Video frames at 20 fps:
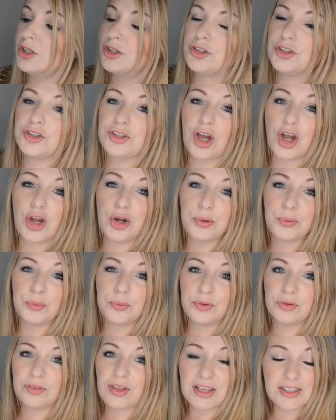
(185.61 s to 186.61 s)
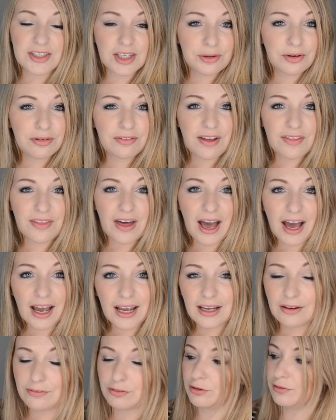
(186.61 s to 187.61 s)
So that's gonna affect the
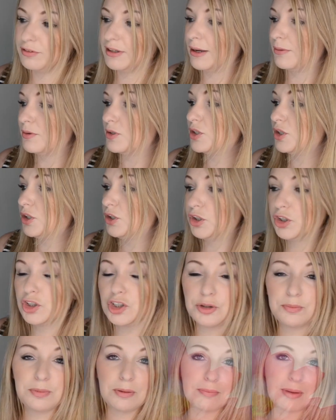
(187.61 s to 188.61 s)
height of your flowers. So you could be